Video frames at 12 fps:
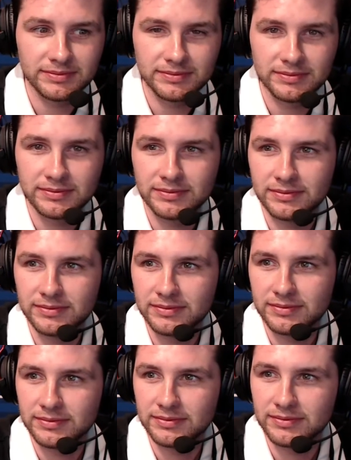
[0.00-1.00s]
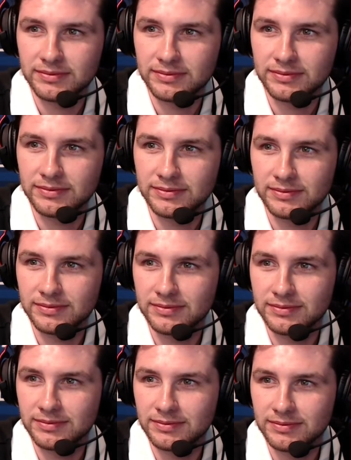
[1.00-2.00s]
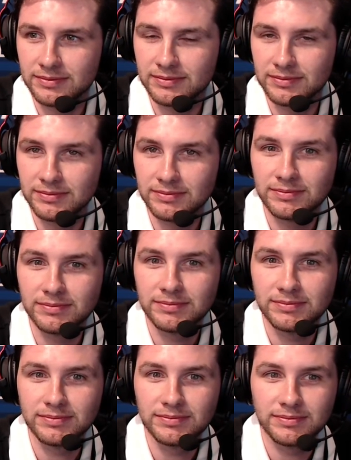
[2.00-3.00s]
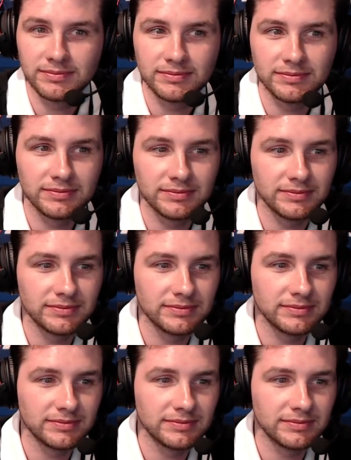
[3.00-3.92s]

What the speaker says: (not speaking)